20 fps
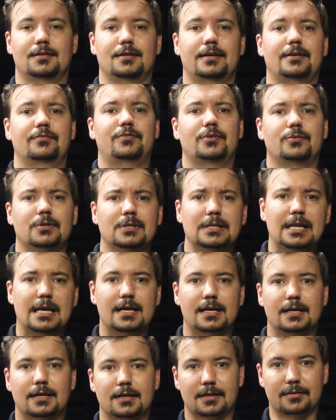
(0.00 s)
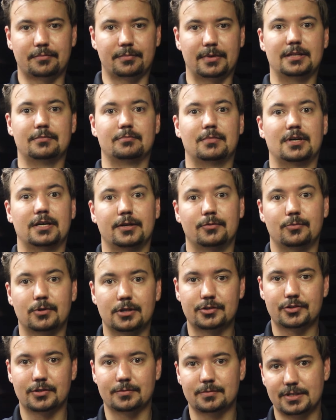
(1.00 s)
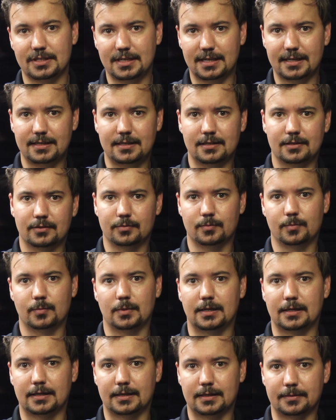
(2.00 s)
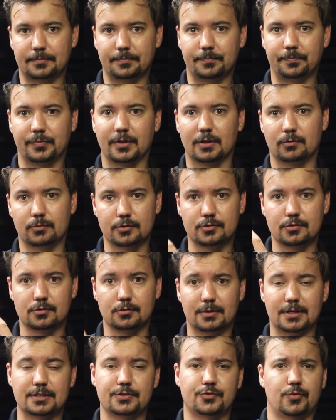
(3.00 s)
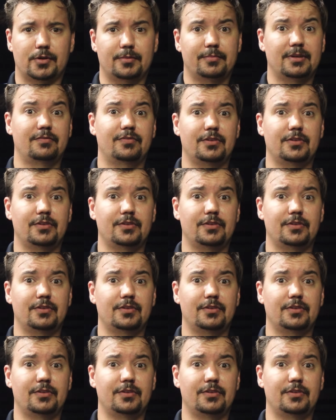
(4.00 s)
everyone, I'm in my workshop today. I want to talk about ceramic